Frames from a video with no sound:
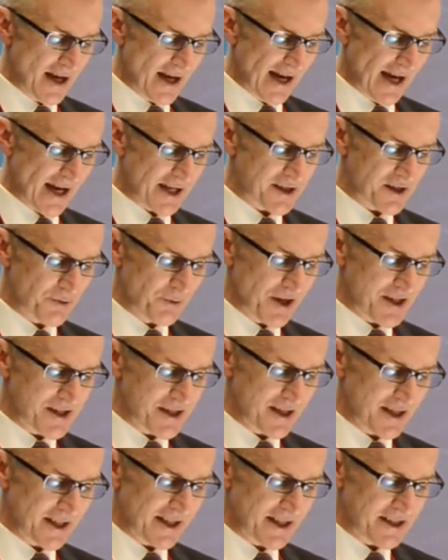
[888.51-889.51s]
had
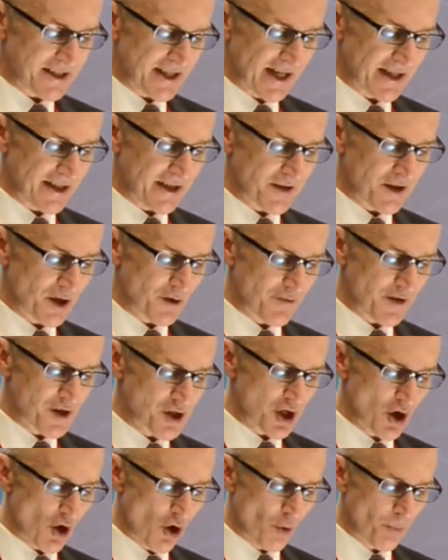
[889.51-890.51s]
recently attended the
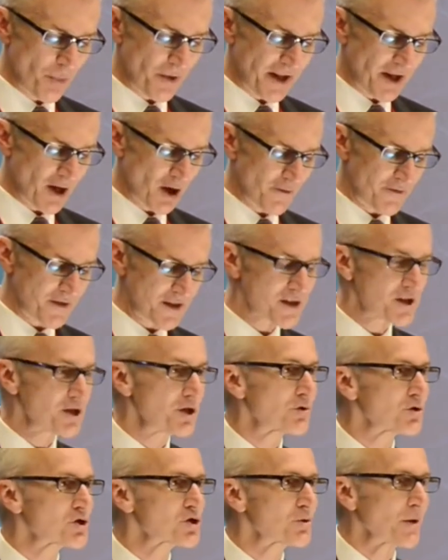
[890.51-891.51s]
official opening of this
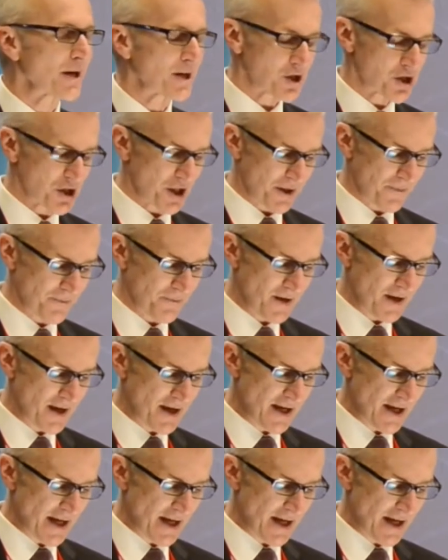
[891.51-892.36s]
new structure